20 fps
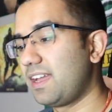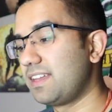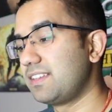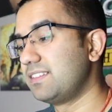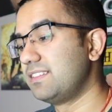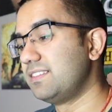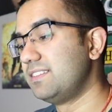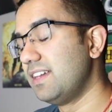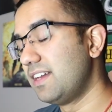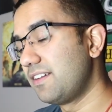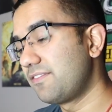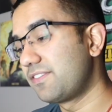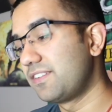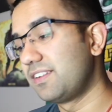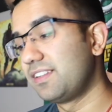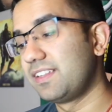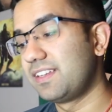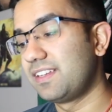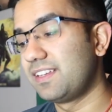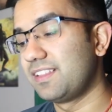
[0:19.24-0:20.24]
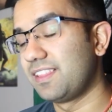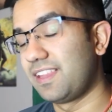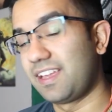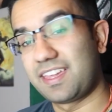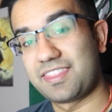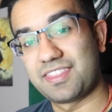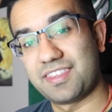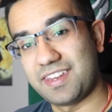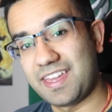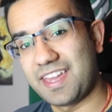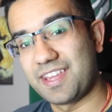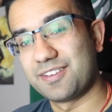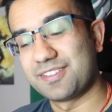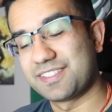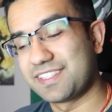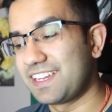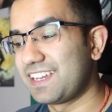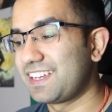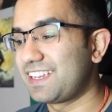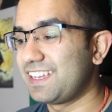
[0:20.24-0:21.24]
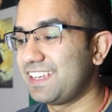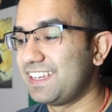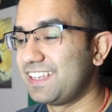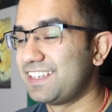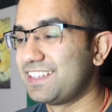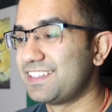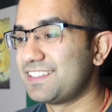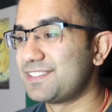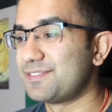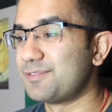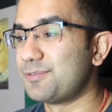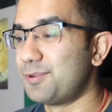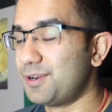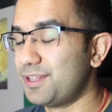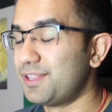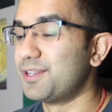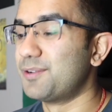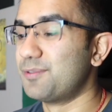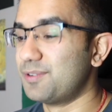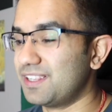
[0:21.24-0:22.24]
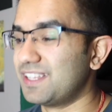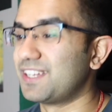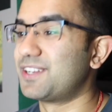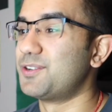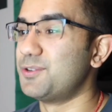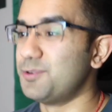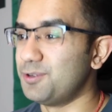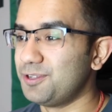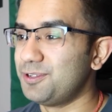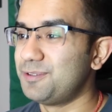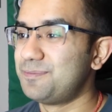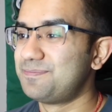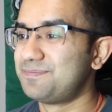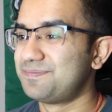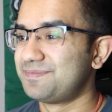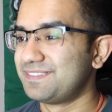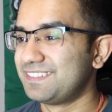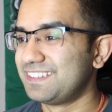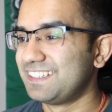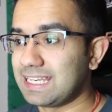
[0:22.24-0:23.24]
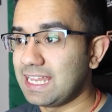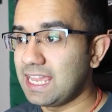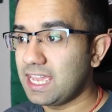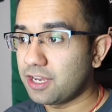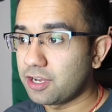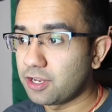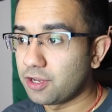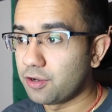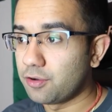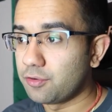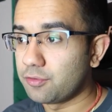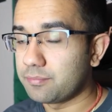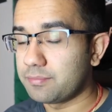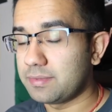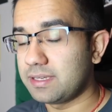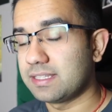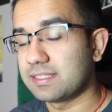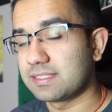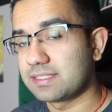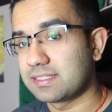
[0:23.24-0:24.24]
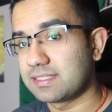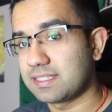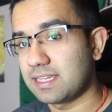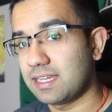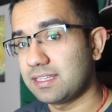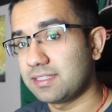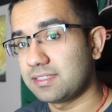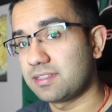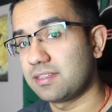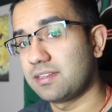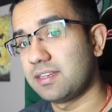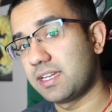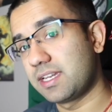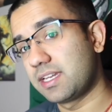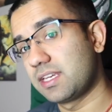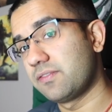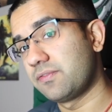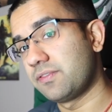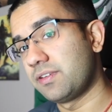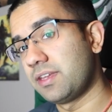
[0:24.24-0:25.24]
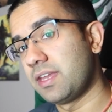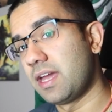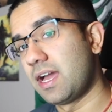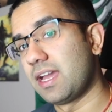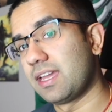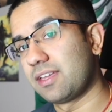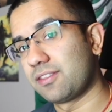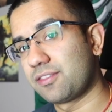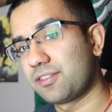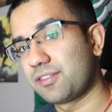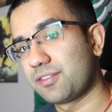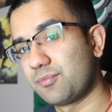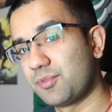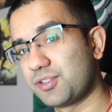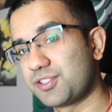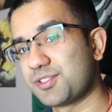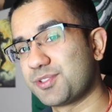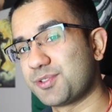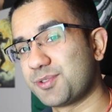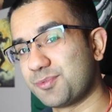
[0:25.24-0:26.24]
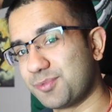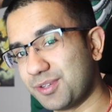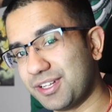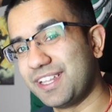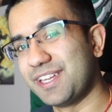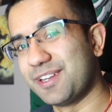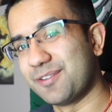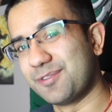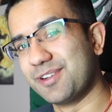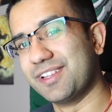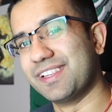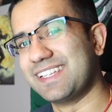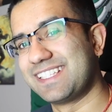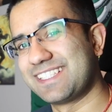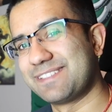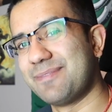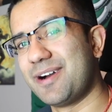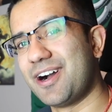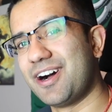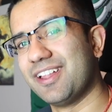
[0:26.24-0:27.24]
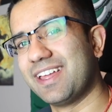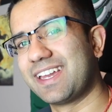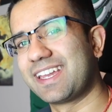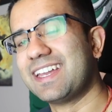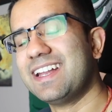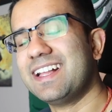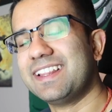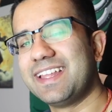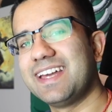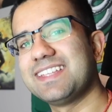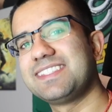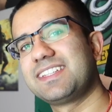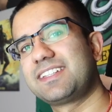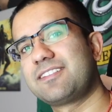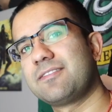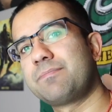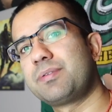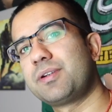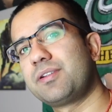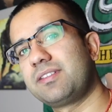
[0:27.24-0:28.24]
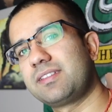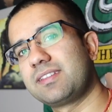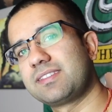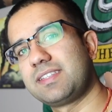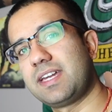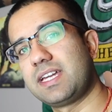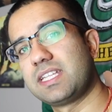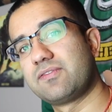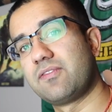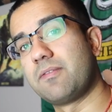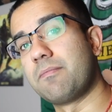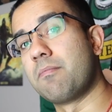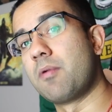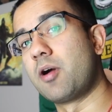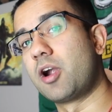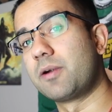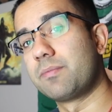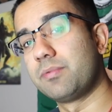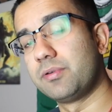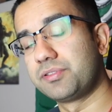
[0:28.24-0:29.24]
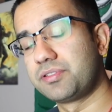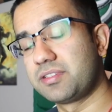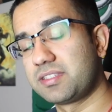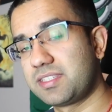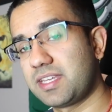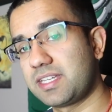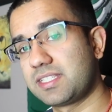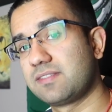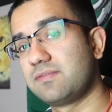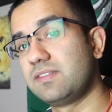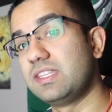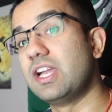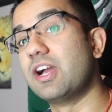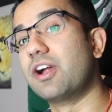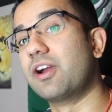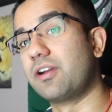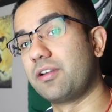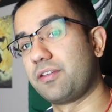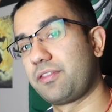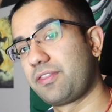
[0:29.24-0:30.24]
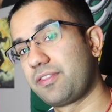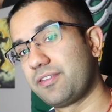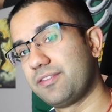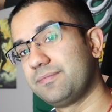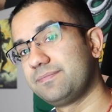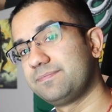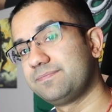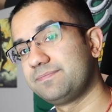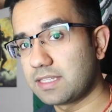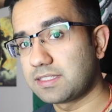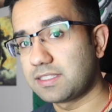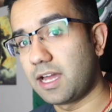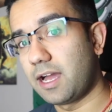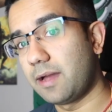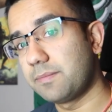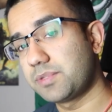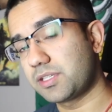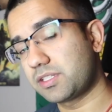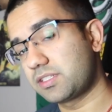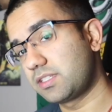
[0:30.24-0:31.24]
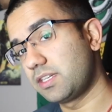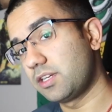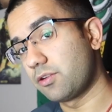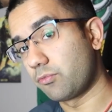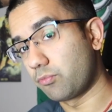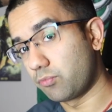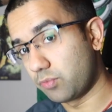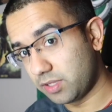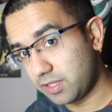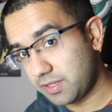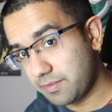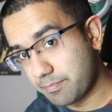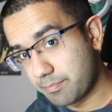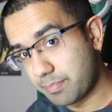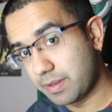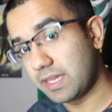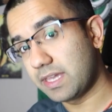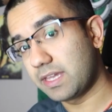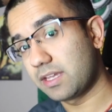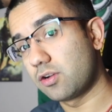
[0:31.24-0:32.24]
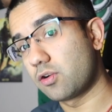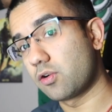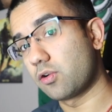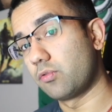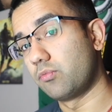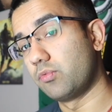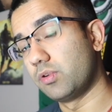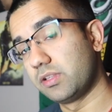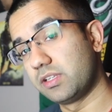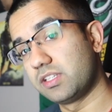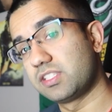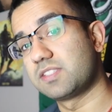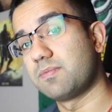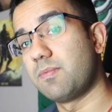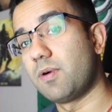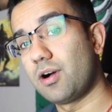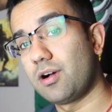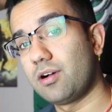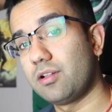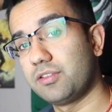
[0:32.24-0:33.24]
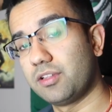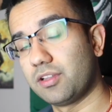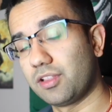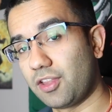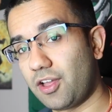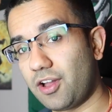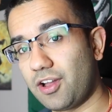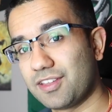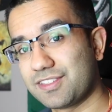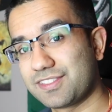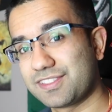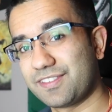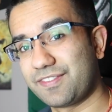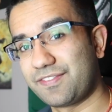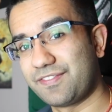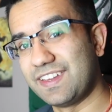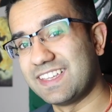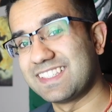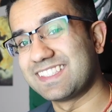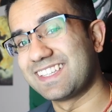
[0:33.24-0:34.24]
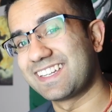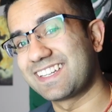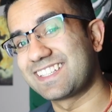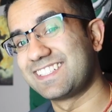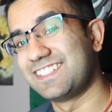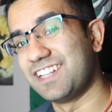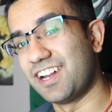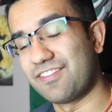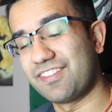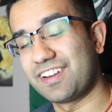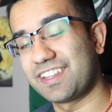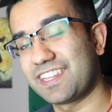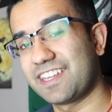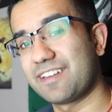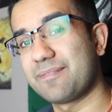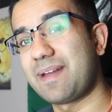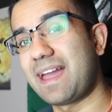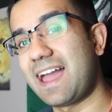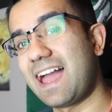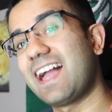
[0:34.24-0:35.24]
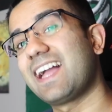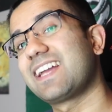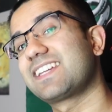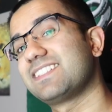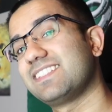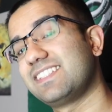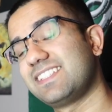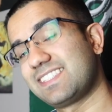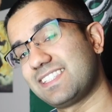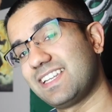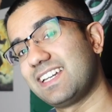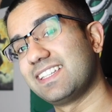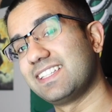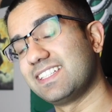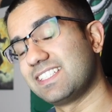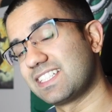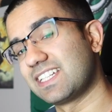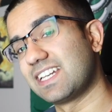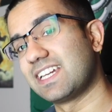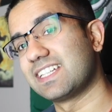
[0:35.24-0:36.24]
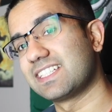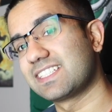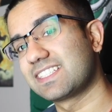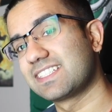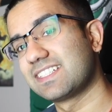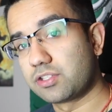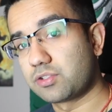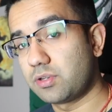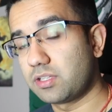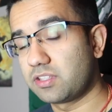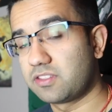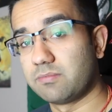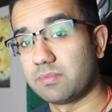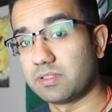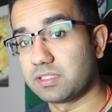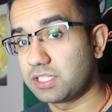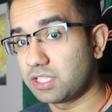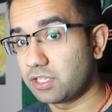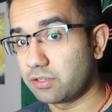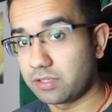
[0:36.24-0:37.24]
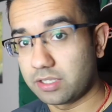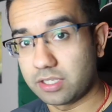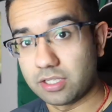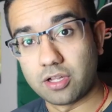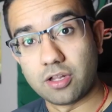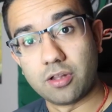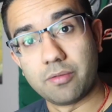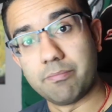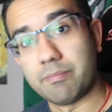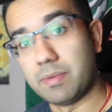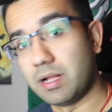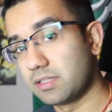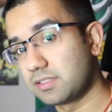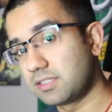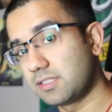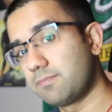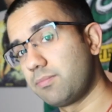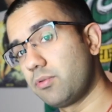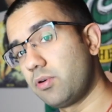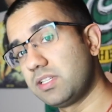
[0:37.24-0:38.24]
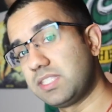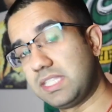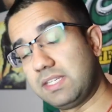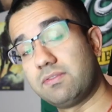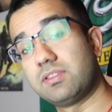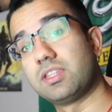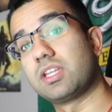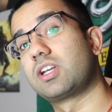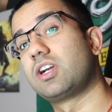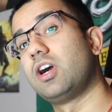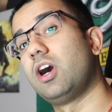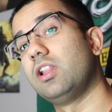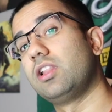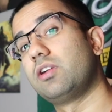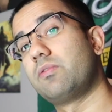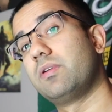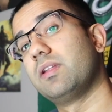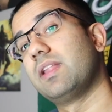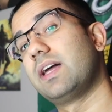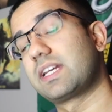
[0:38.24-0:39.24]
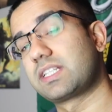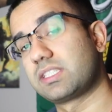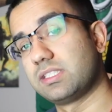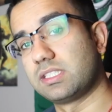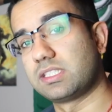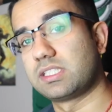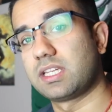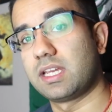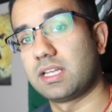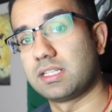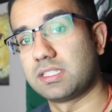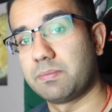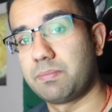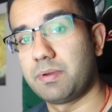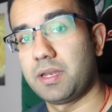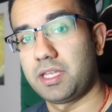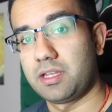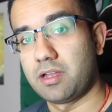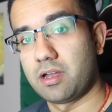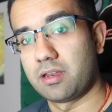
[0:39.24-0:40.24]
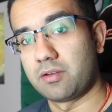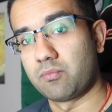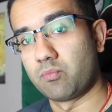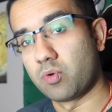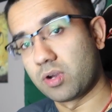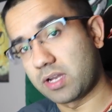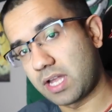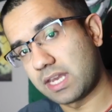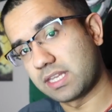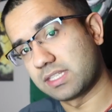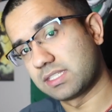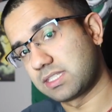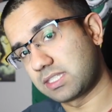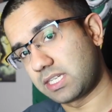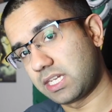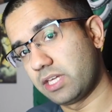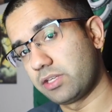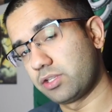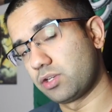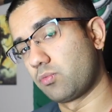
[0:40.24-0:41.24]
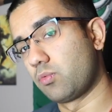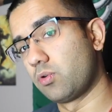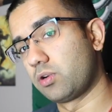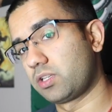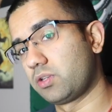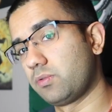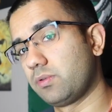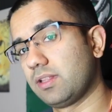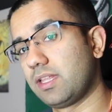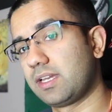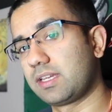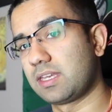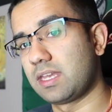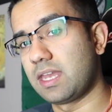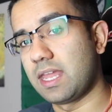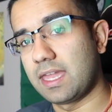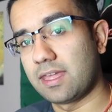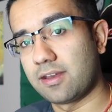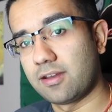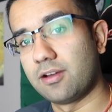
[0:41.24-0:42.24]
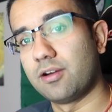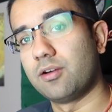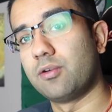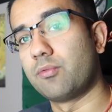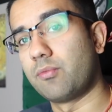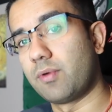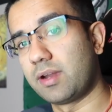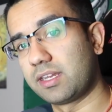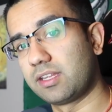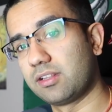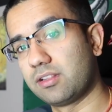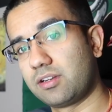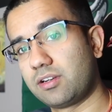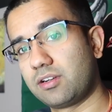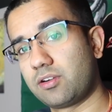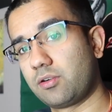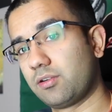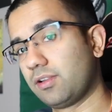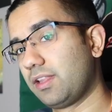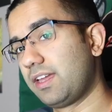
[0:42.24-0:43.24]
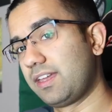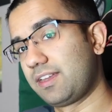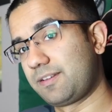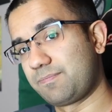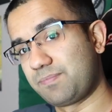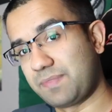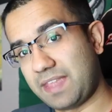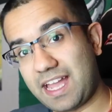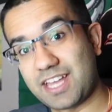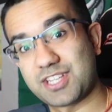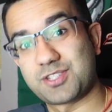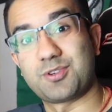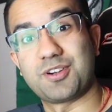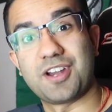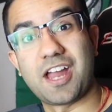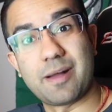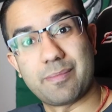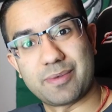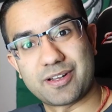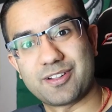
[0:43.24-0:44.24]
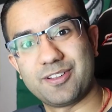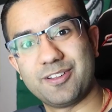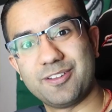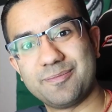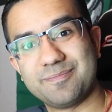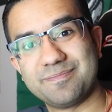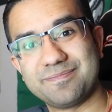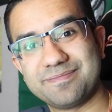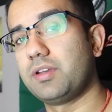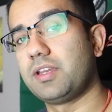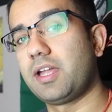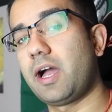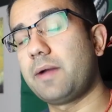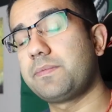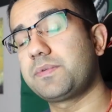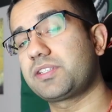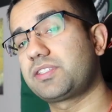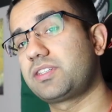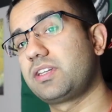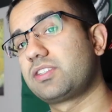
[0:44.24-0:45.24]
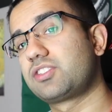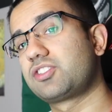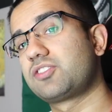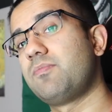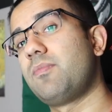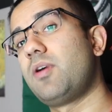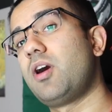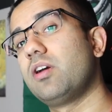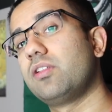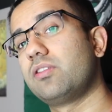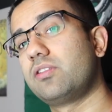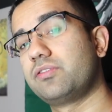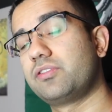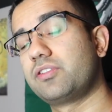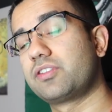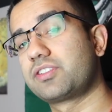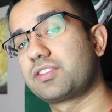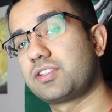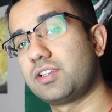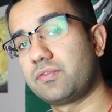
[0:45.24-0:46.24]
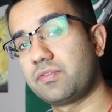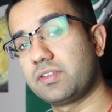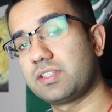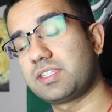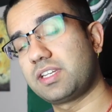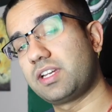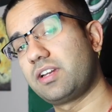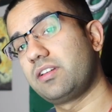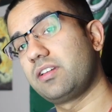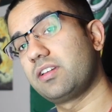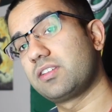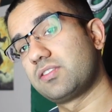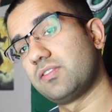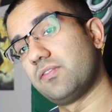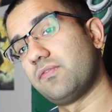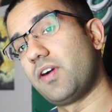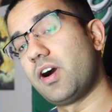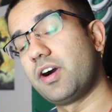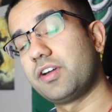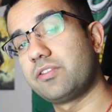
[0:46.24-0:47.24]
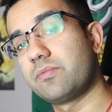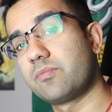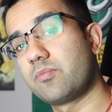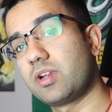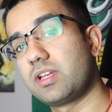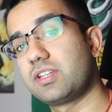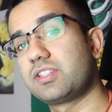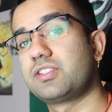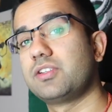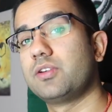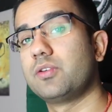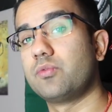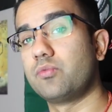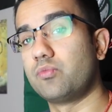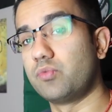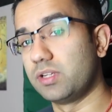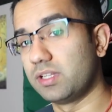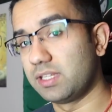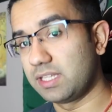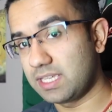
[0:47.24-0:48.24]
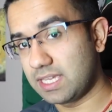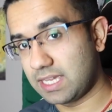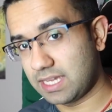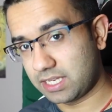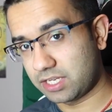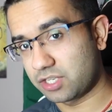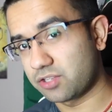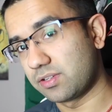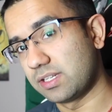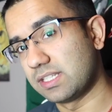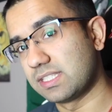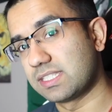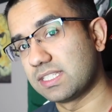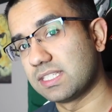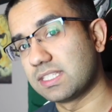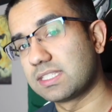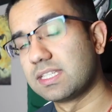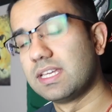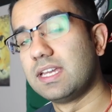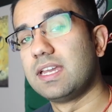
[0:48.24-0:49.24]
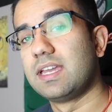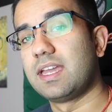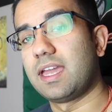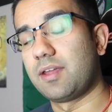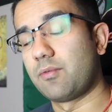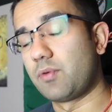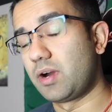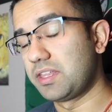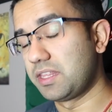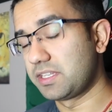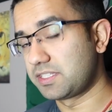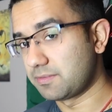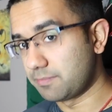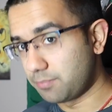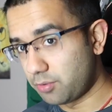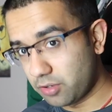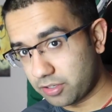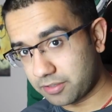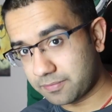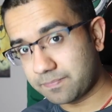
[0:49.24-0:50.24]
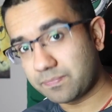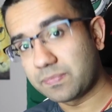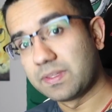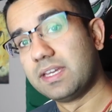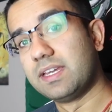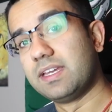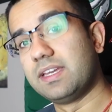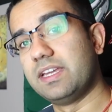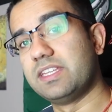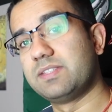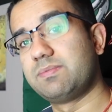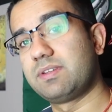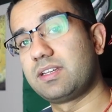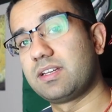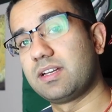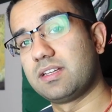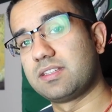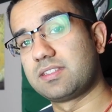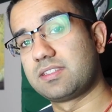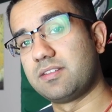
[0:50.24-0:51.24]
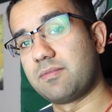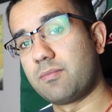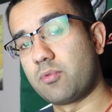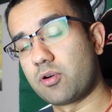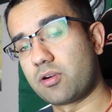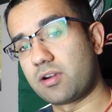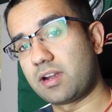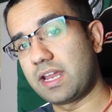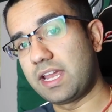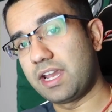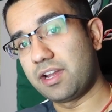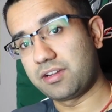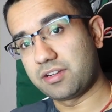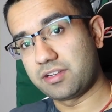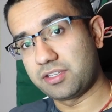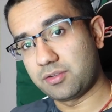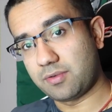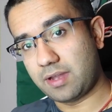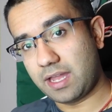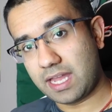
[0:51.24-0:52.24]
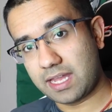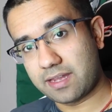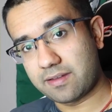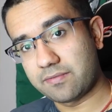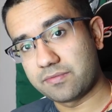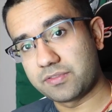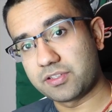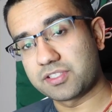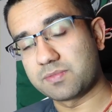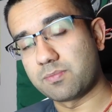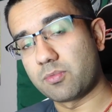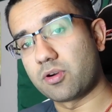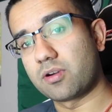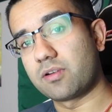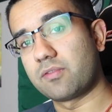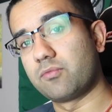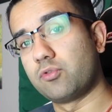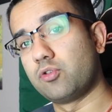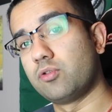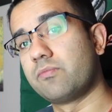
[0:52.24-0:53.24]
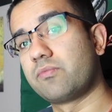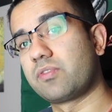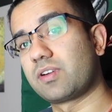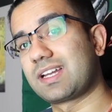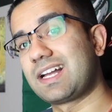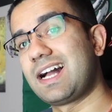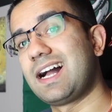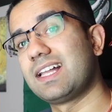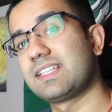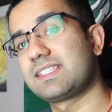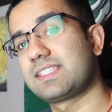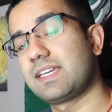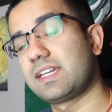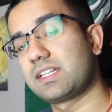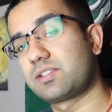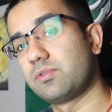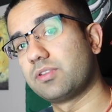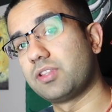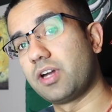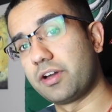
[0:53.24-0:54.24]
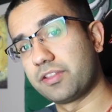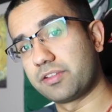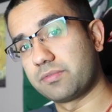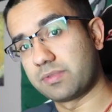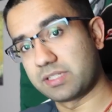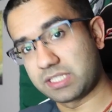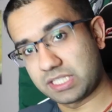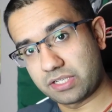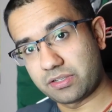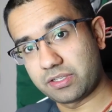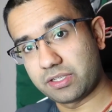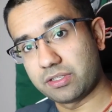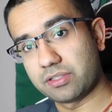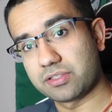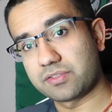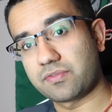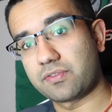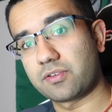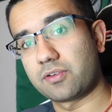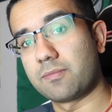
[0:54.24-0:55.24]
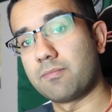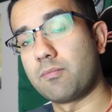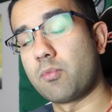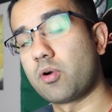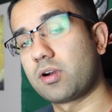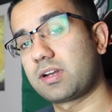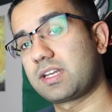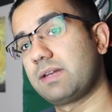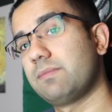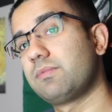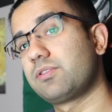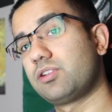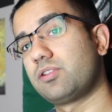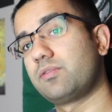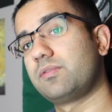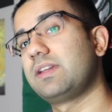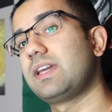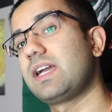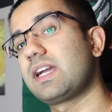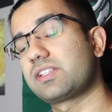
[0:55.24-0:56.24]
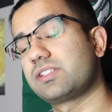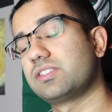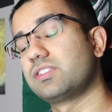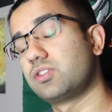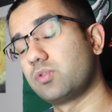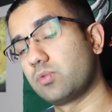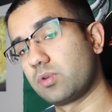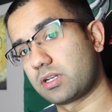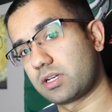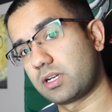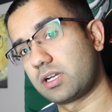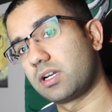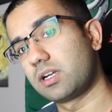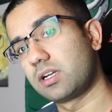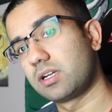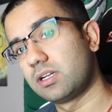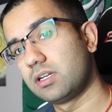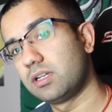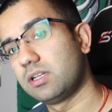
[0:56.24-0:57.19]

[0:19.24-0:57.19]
I definitely like the nanotech. It is really, really cool. Nano means 10 to the negative 9th, which is really, really small. Like, that's like comparing the size of a marble to the size of the Earth. As objects get really big or really small, the laws of physics governing them actually slightly change. Strength of material, melting points, even the color will actually change depending on what kind of scale you're working with, like nano, regular, or like astronomical. When objects get smaller, their surface area to volume ratio really increases. And why that's important is because the more area you have, there's more room for contact with other materials for more chemical reactions to occur.